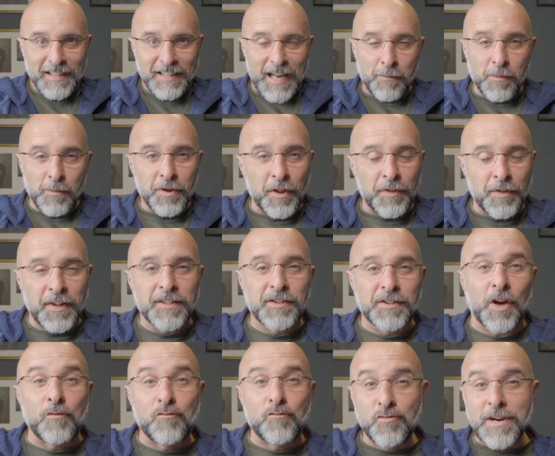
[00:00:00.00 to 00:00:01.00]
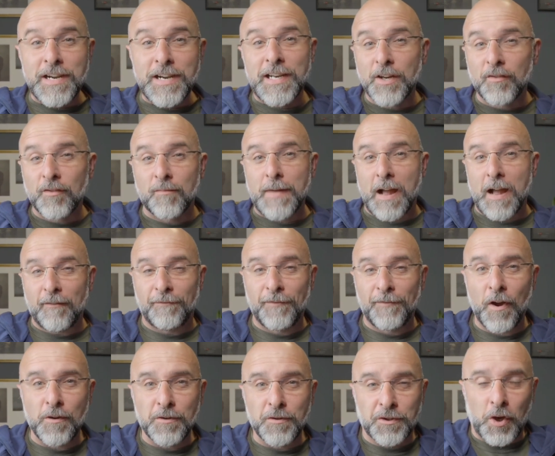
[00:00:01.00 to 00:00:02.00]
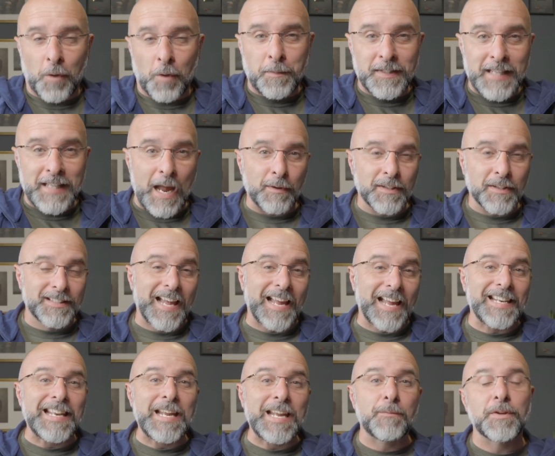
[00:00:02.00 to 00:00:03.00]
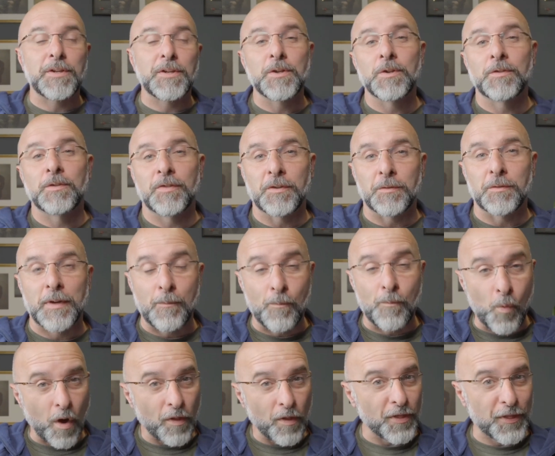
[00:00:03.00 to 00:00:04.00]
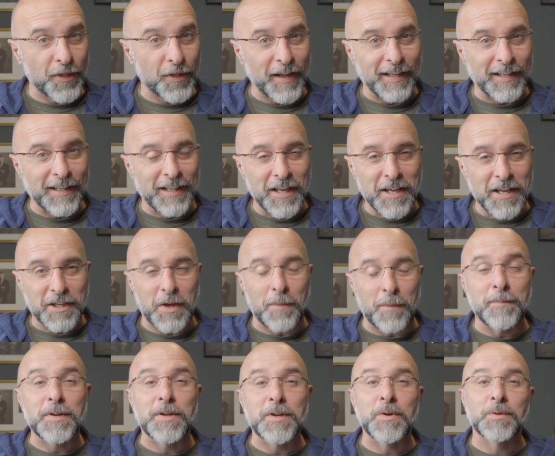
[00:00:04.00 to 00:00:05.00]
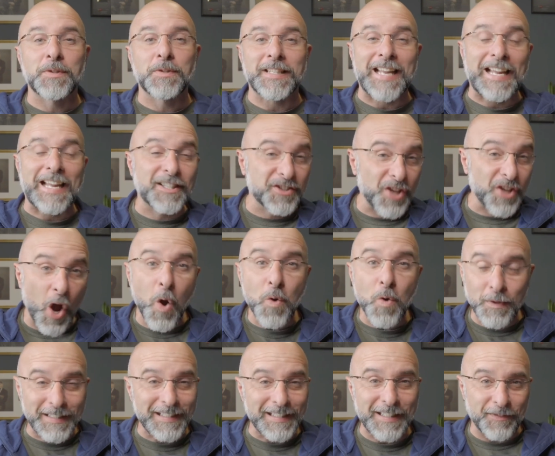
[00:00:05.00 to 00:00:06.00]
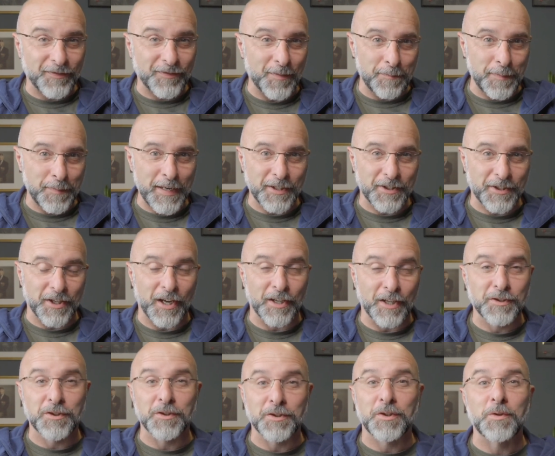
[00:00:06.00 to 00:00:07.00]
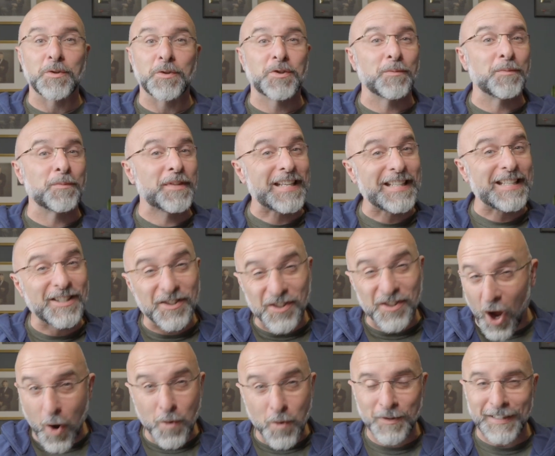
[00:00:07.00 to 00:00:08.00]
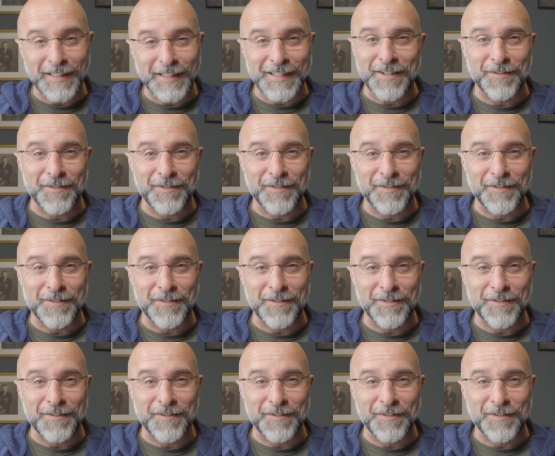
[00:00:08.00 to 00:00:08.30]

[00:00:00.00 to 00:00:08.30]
Now, one of the things I really love about Photoshop is how a technique we use for doing one thing can be used in a totally different picture to do something totally